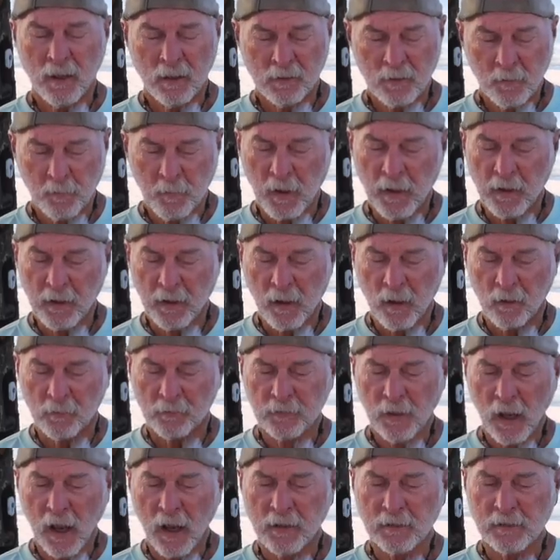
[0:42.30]
Depending on
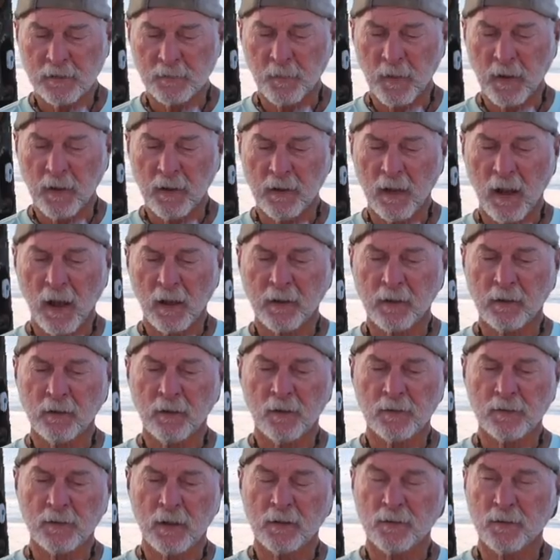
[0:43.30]
tide speed, I can
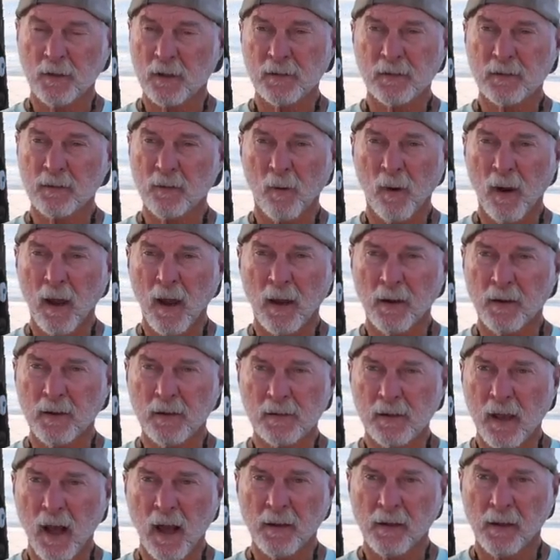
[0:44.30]
use it just the way I
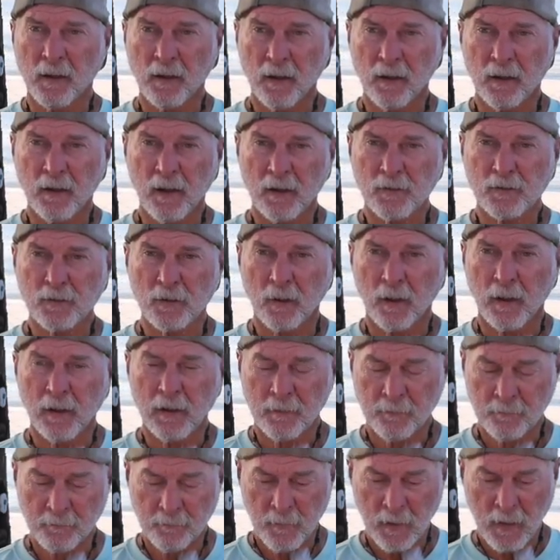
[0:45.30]
designed it
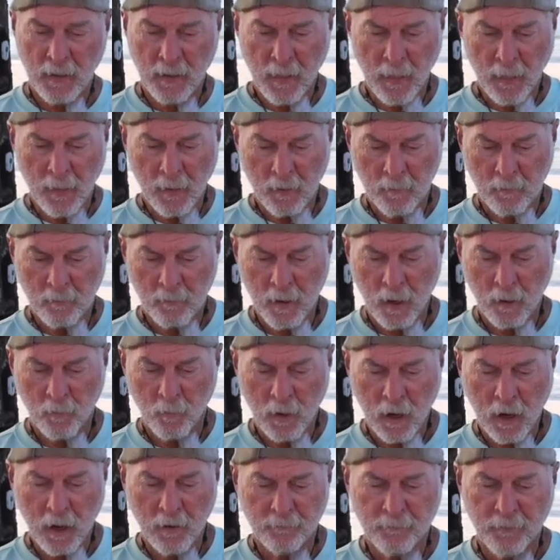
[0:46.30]
initially. But
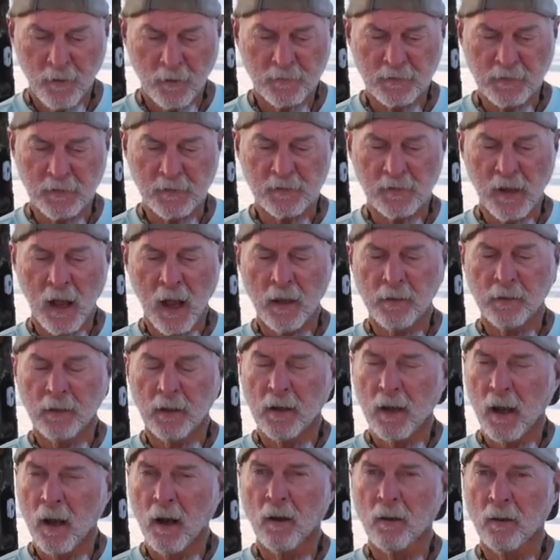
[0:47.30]
when I first designed
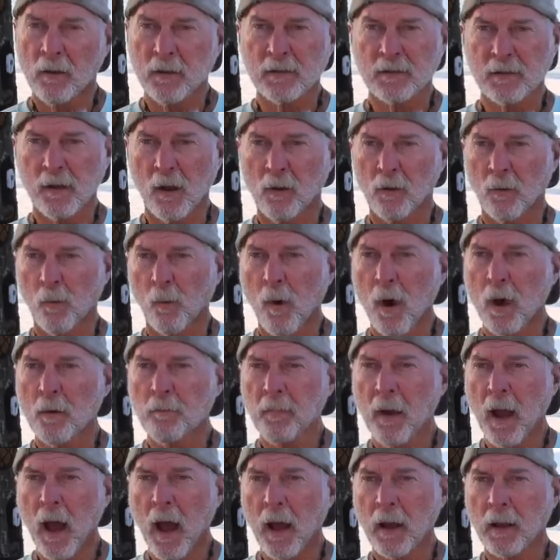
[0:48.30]
it, I only sold a
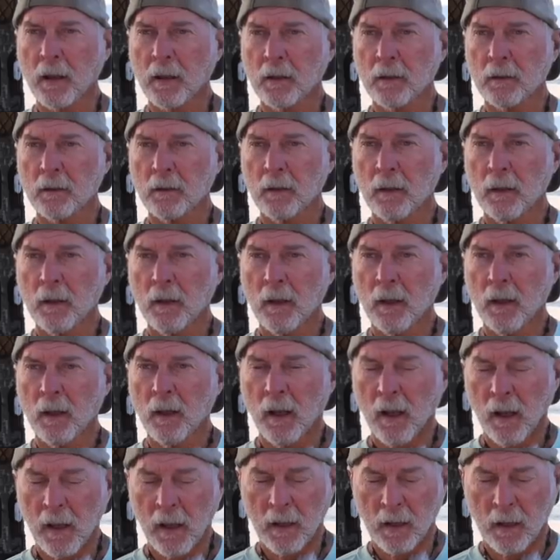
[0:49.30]
1-pack.
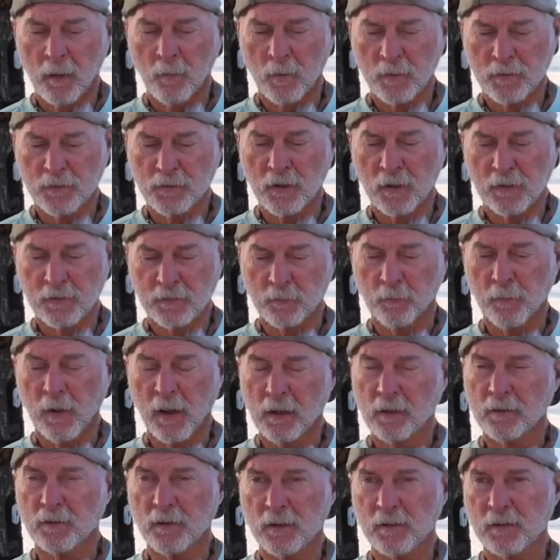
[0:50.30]
And it was just
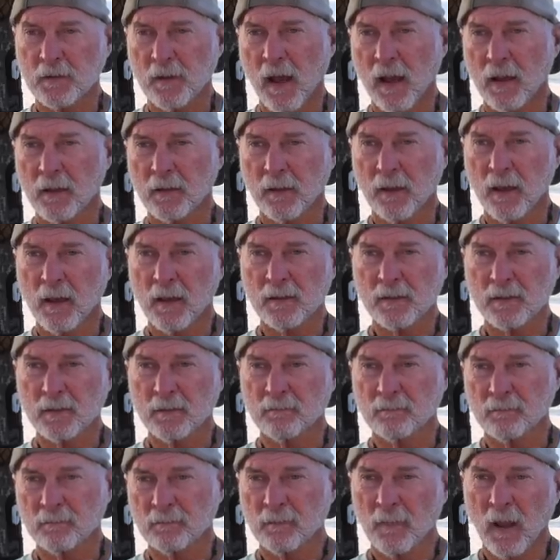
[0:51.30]
rigged just like this,
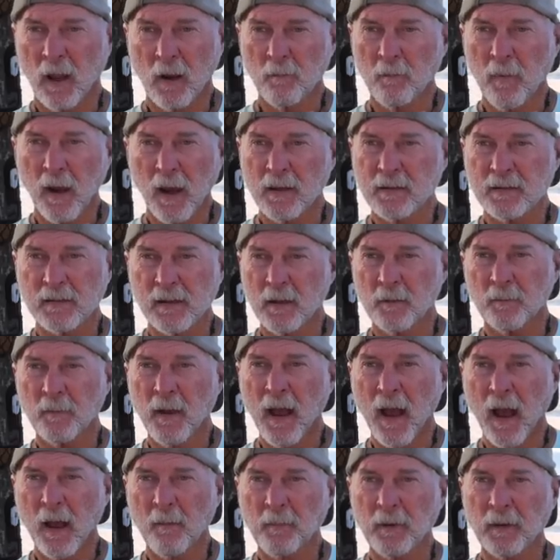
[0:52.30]
and everybody seemed
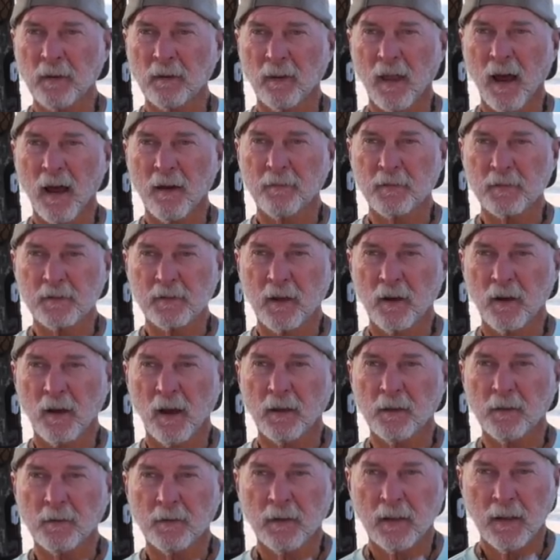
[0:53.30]
happy and life was
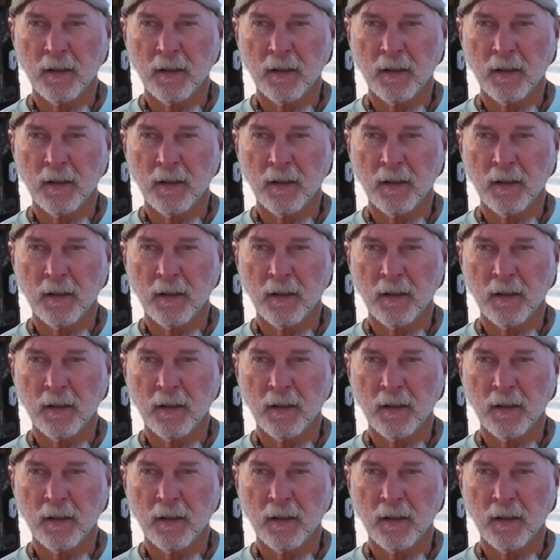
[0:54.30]
good.